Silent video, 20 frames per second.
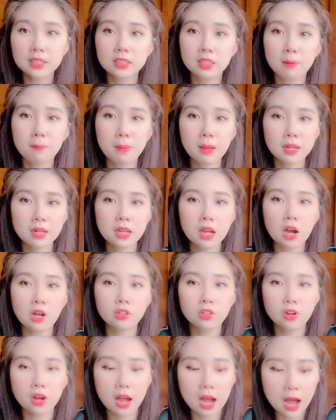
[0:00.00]
depending
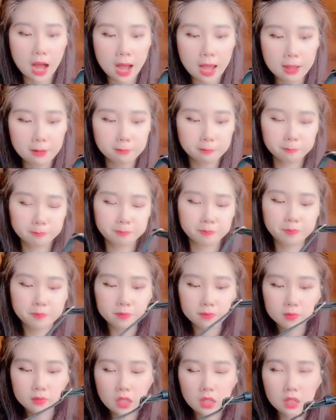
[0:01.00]
on your height
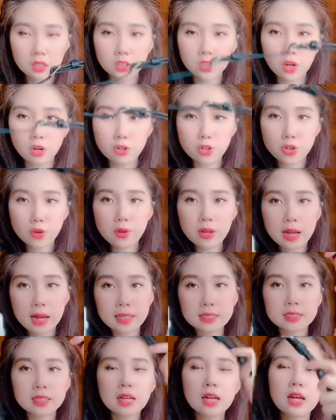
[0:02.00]
so I'll show you
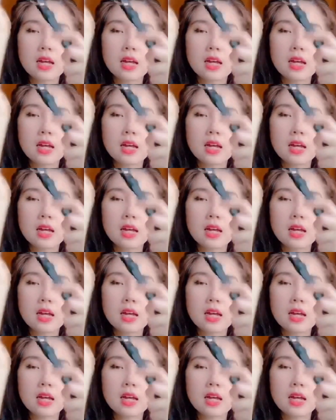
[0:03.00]
guys